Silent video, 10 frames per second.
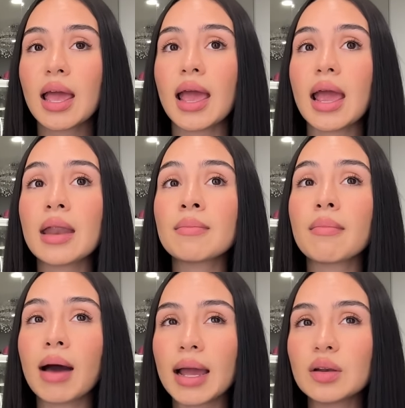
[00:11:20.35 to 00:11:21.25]
and
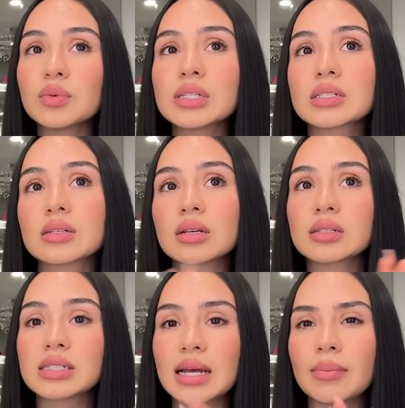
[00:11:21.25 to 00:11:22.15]
mine was
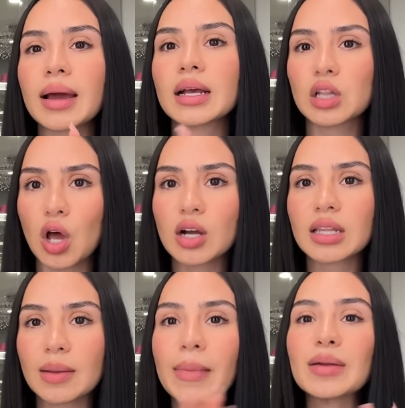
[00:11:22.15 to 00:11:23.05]
semi-clogged.
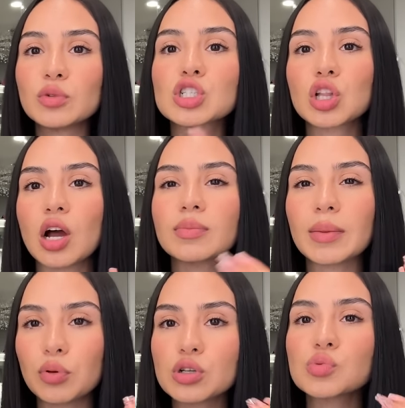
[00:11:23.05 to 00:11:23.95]
Like mine was clogged. My
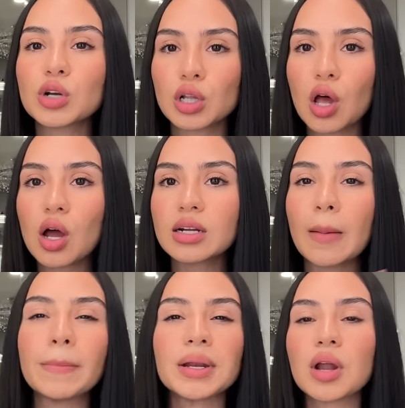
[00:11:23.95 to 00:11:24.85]
pores were clogged,
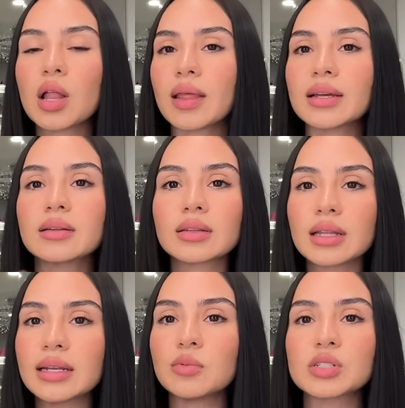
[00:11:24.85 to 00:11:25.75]
but not like the
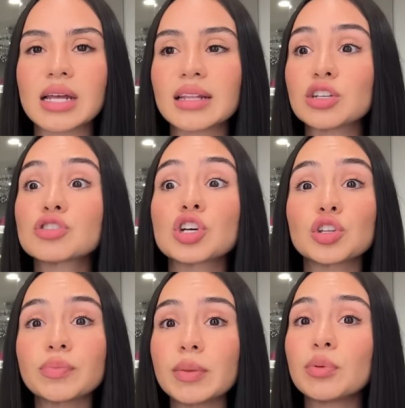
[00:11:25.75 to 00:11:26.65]
lady was like, there's
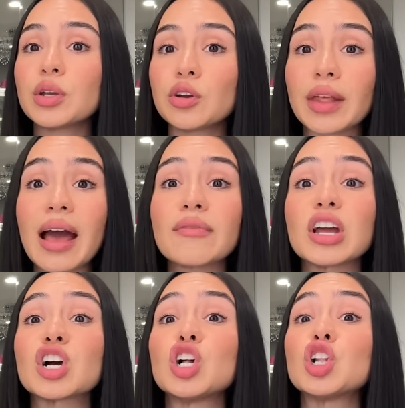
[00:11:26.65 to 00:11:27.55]
other people here that have
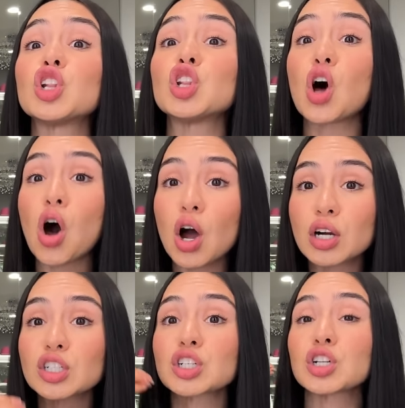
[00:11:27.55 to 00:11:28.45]
it
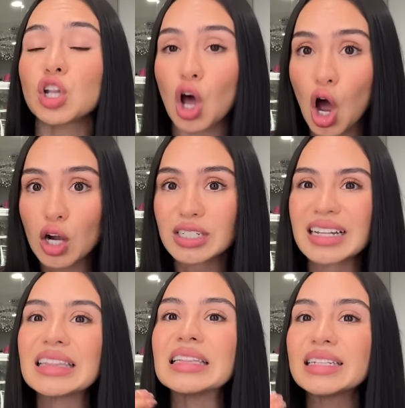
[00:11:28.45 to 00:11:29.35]
clogged,
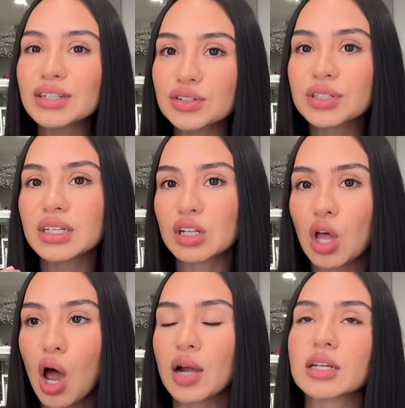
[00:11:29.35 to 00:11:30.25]
literally
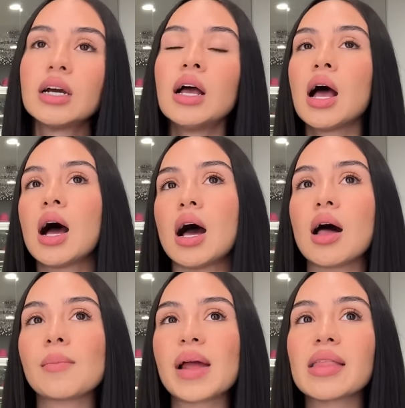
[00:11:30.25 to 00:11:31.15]
clogged.
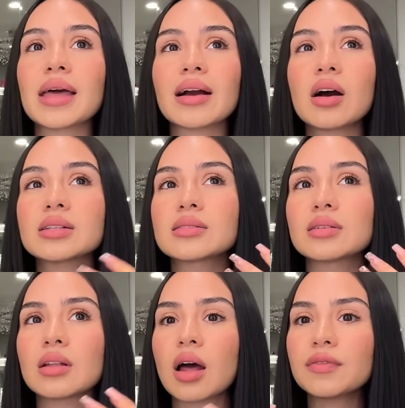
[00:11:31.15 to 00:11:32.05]
And that causes a
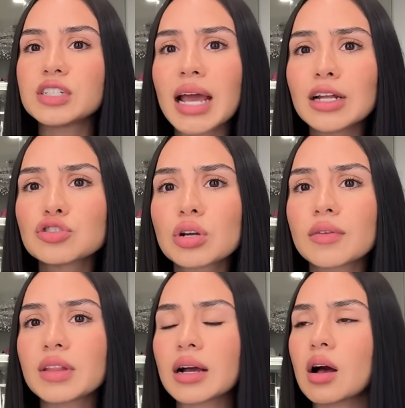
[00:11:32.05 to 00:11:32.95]
lot of
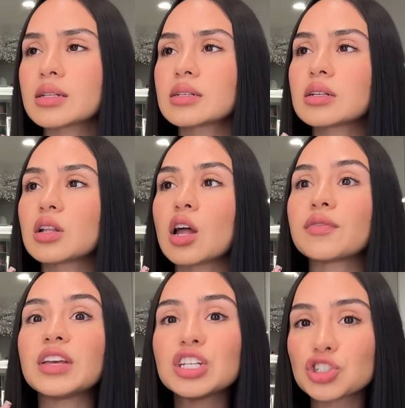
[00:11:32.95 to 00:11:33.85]
dandruff. That causes a lot
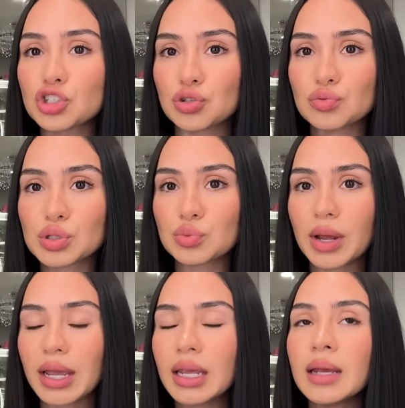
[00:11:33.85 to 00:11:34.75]
of issues,
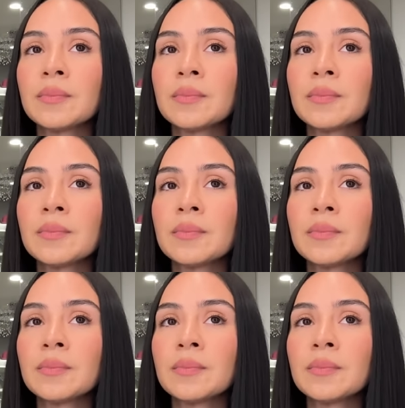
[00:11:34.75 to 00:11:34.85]
right?